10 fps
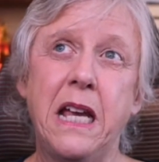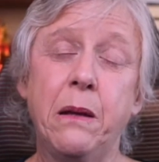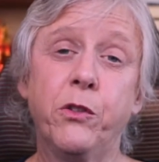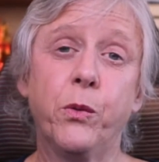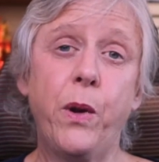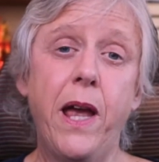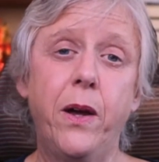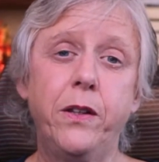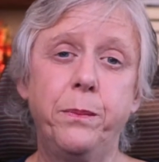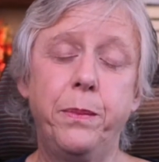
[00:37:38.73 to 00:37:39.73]

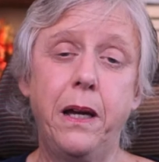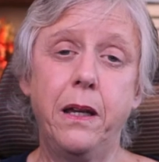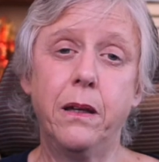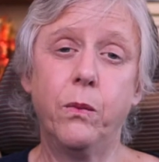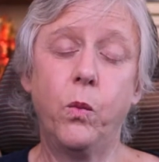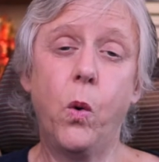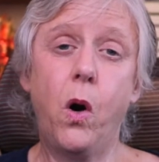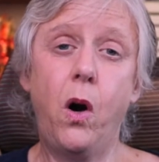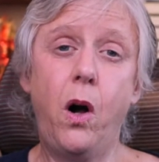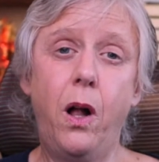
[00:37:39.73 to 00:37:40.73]
surrounded by a
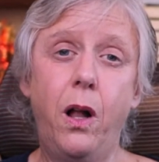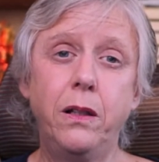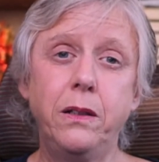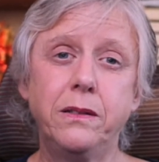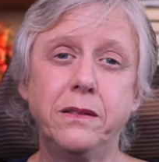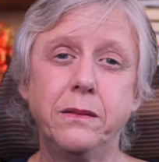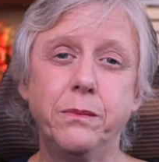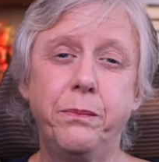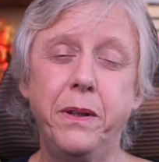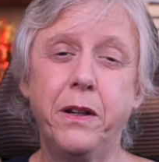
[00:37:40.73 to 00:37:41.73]
wall
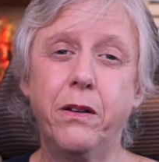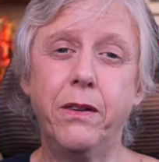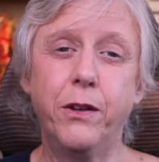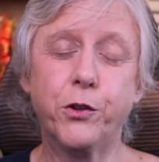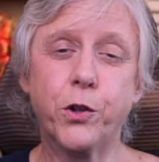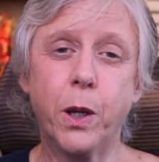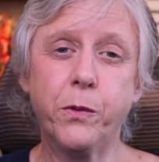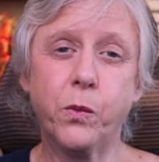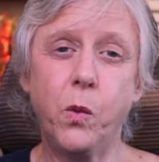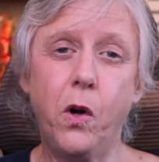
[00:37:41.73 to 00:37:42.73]
bigger than
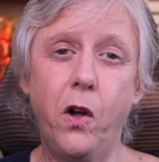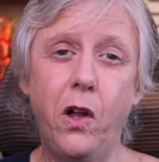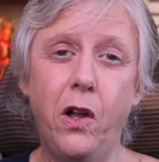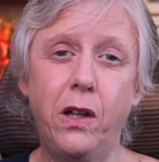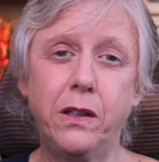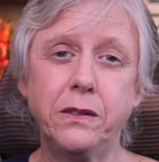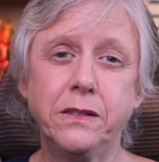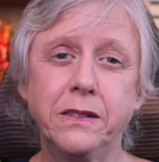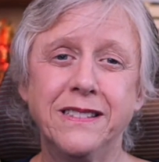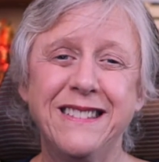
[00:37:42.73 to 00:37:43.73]
Trump's wall.
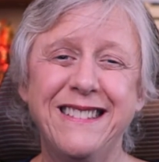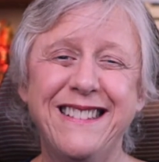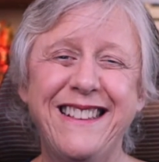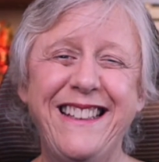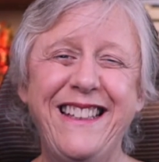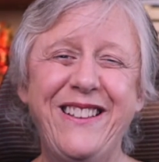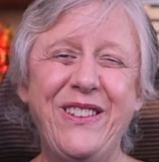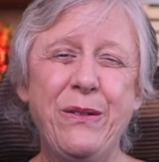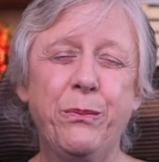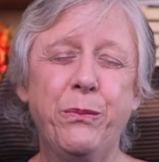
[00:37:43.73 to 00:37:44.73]

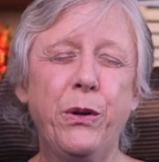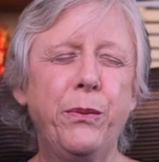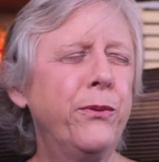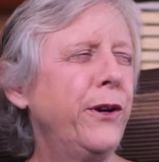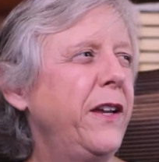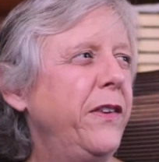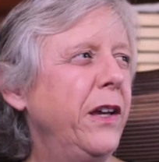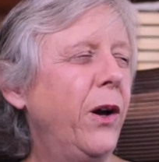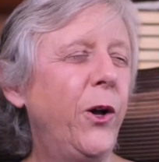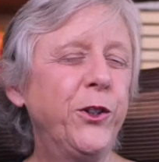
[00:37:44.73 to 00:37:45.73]
You can create the
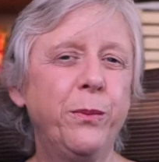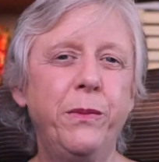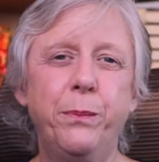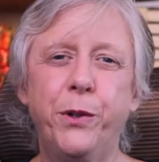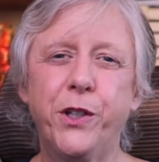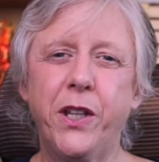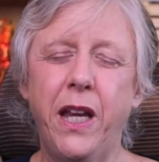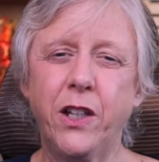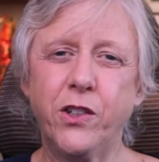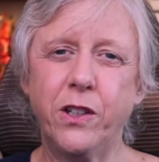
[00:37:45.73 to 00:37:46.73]
ultimate
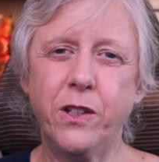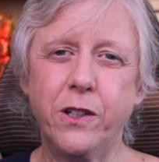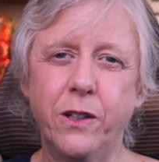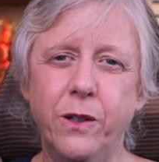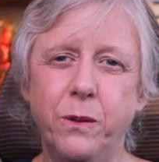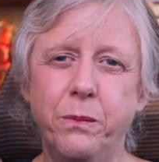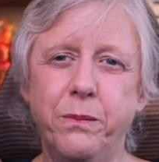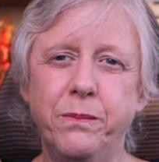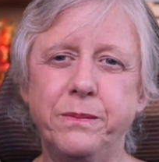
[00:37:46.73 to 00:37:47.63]
protection dome.